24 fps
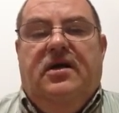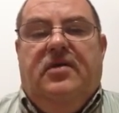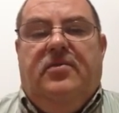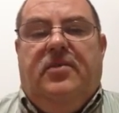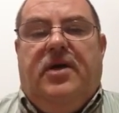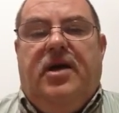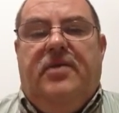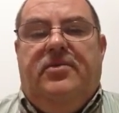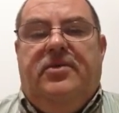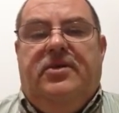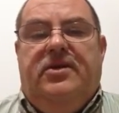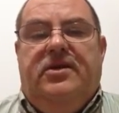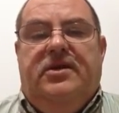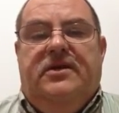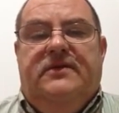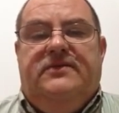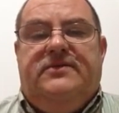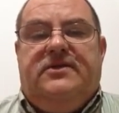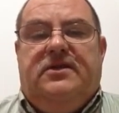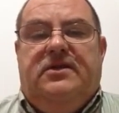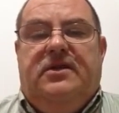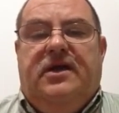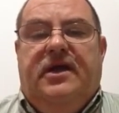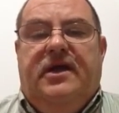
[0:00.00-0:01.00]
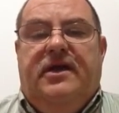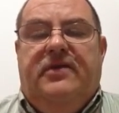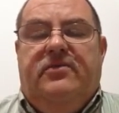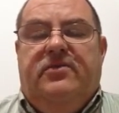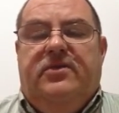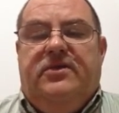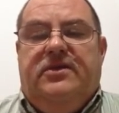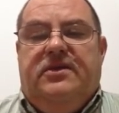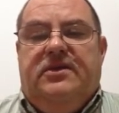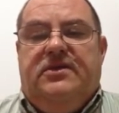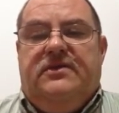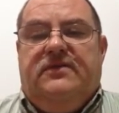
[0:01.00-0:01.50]
My beliefs align
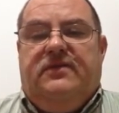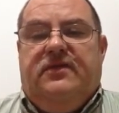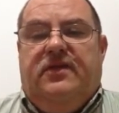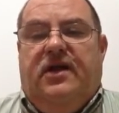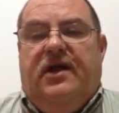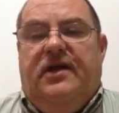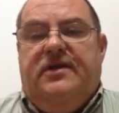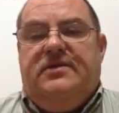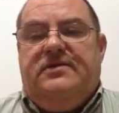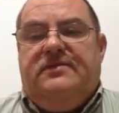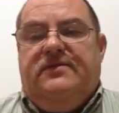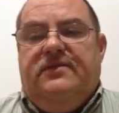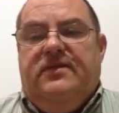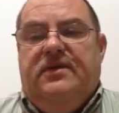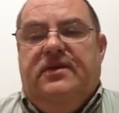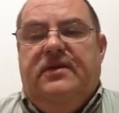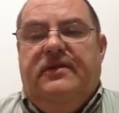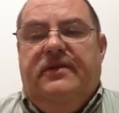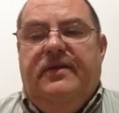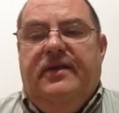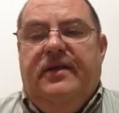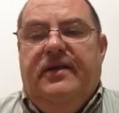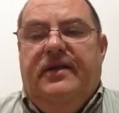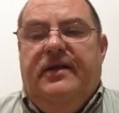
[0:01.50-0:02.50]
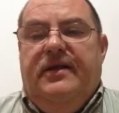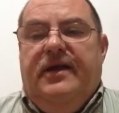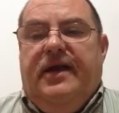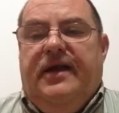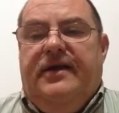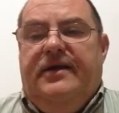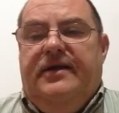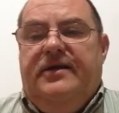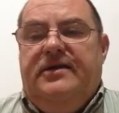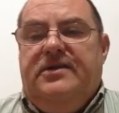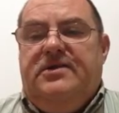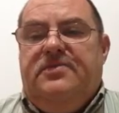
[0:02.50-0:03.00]
with this philosophy,
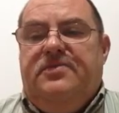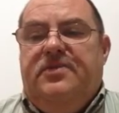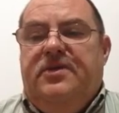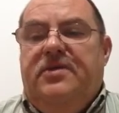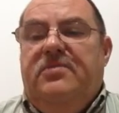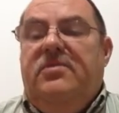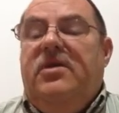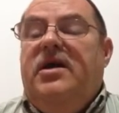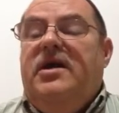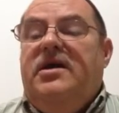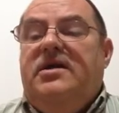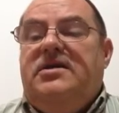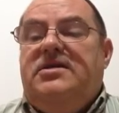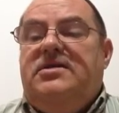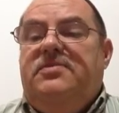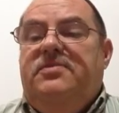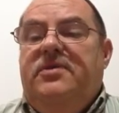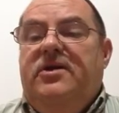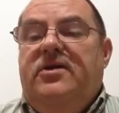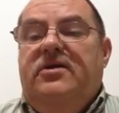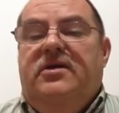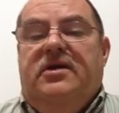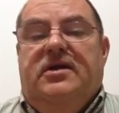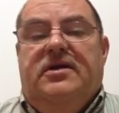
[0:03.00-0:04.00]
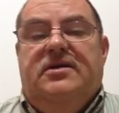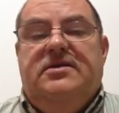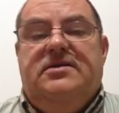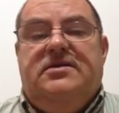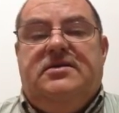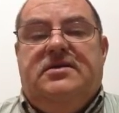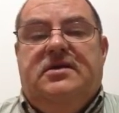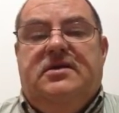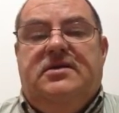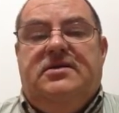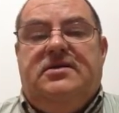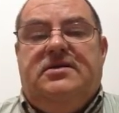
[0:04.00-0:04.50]
and it has been my experience
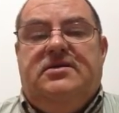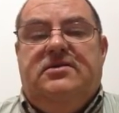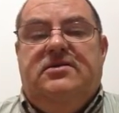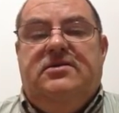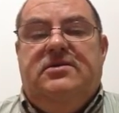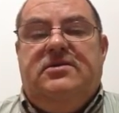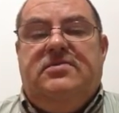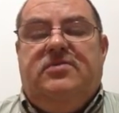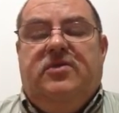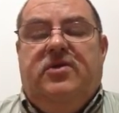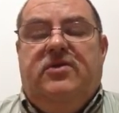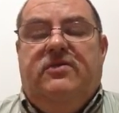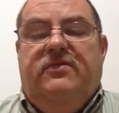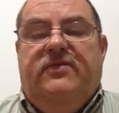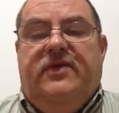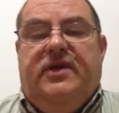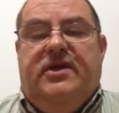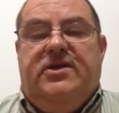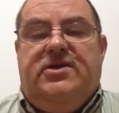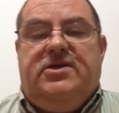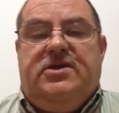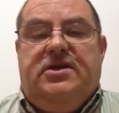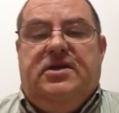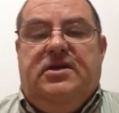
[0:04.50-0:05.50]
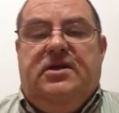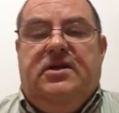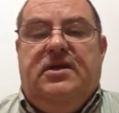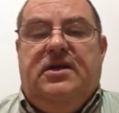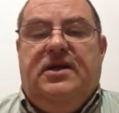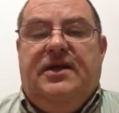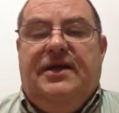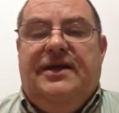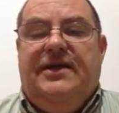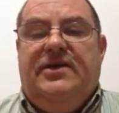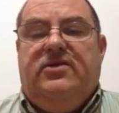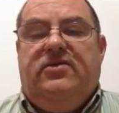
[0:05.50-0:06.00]
that a student's motivation
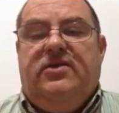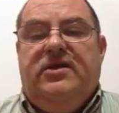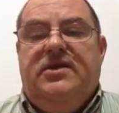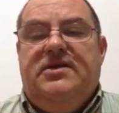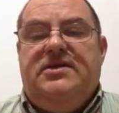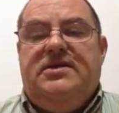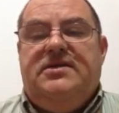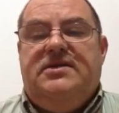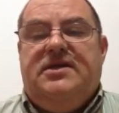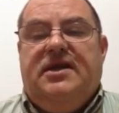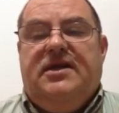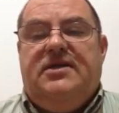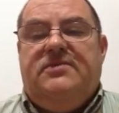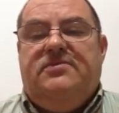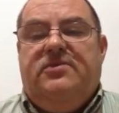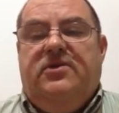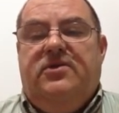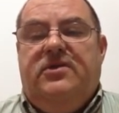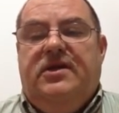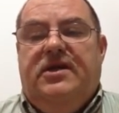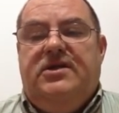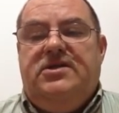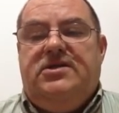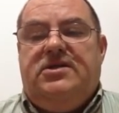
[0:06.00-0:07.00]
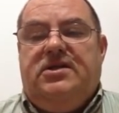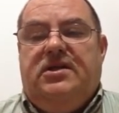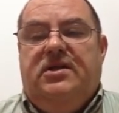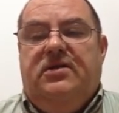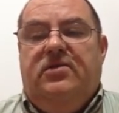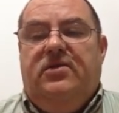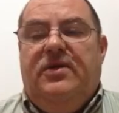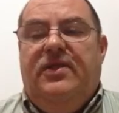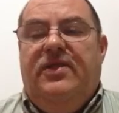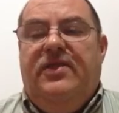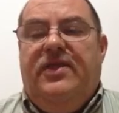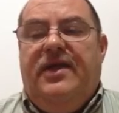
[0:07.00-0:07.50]
increases exponentially
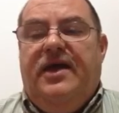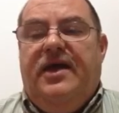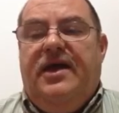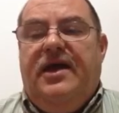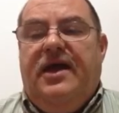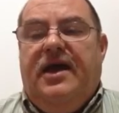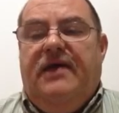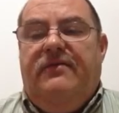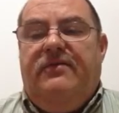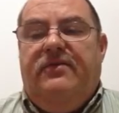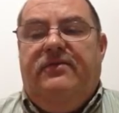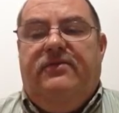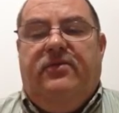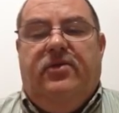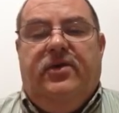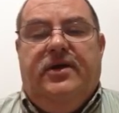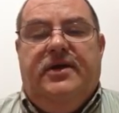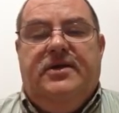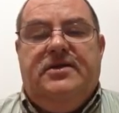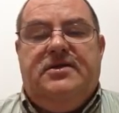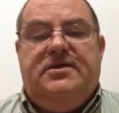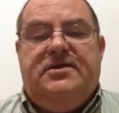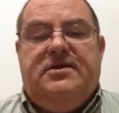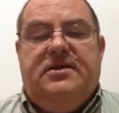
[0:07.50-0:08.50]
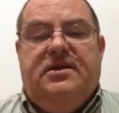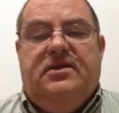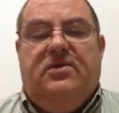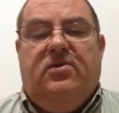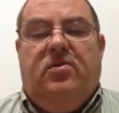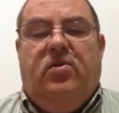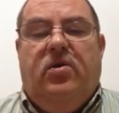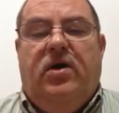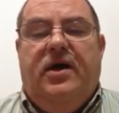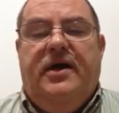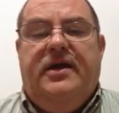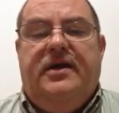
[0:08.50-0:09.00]
when they have a voice
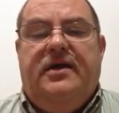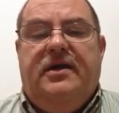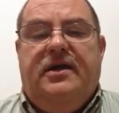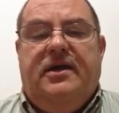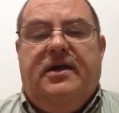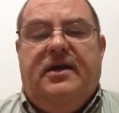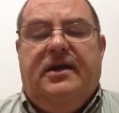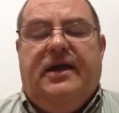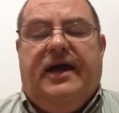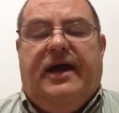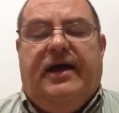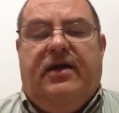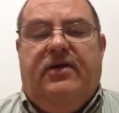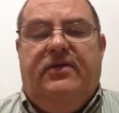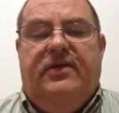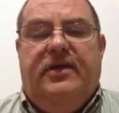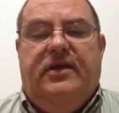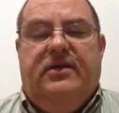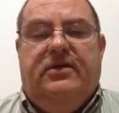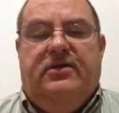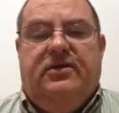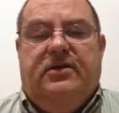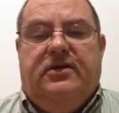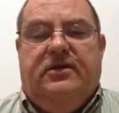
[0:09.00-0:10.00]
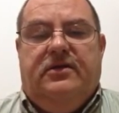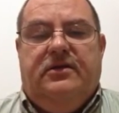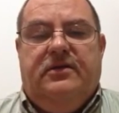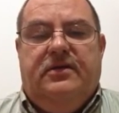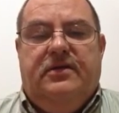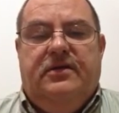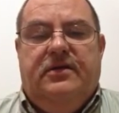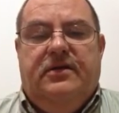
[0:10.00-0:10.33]
in what and how they learn.